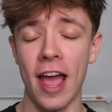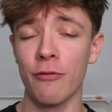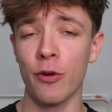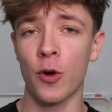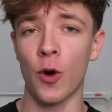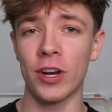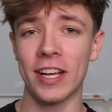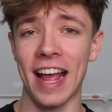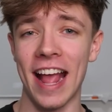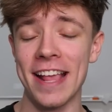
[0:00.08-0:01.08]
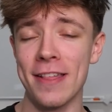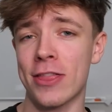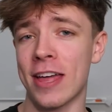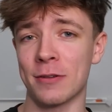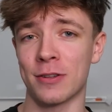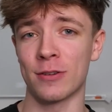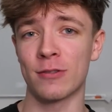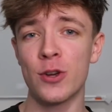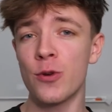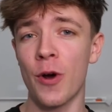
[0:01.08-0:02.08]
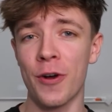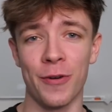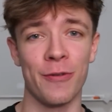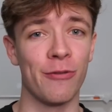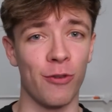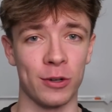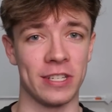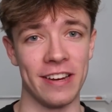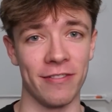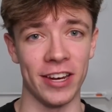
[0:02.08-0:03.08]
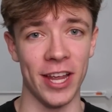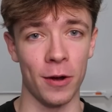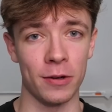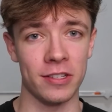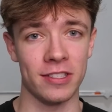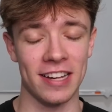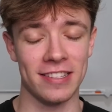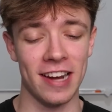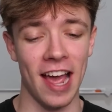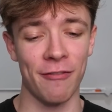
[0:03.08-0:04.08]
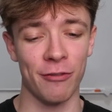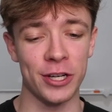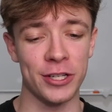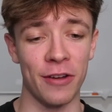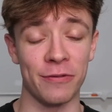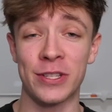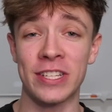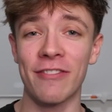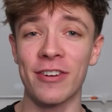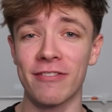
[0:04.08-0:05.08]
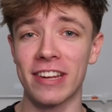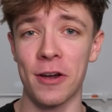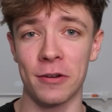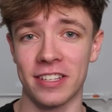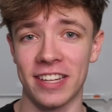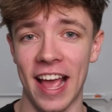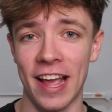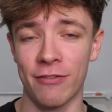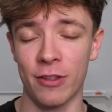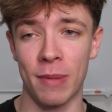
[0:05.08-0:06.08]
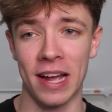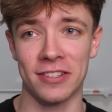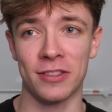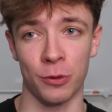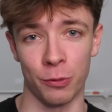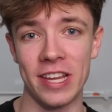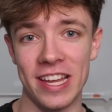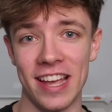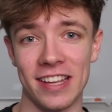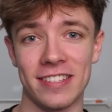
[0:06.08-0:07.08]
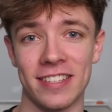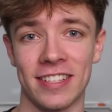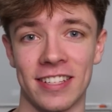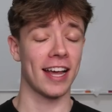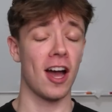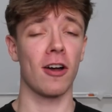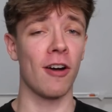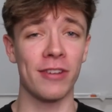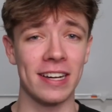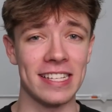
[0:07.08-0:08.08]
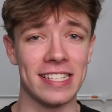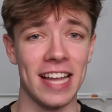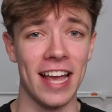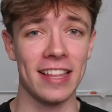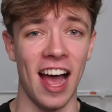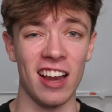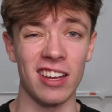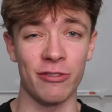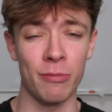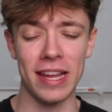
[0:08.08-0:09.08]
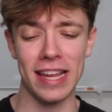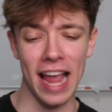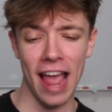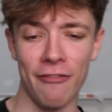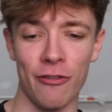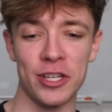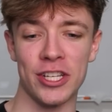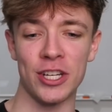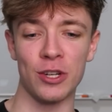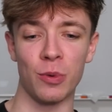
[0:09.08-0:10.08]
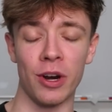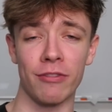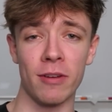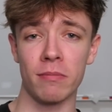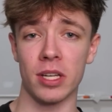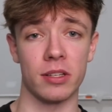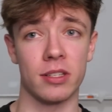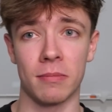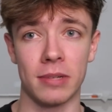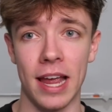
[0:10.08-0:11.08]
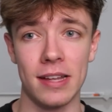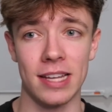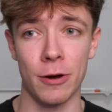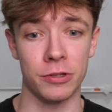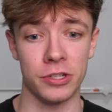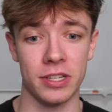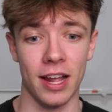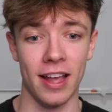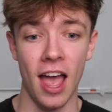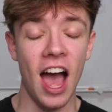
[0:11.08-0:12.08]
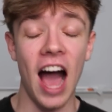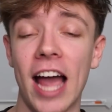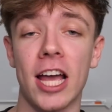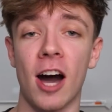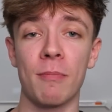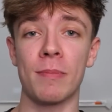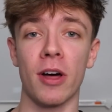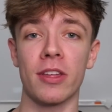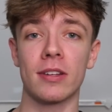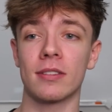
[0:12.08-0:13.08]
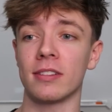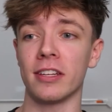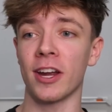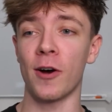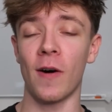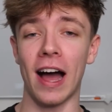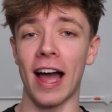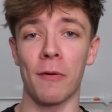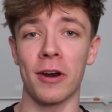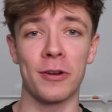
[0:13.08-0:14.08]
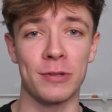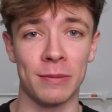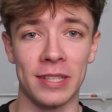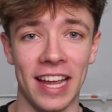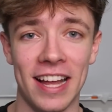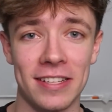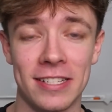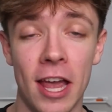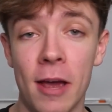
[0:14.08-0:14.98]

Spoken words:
have recorded 8,214 videos. That's an average of 7 videos a day for the past 3 years. I can't confidently say that I loved making every single one of them because some days I was just like, I can't be bothered, I want to do something else.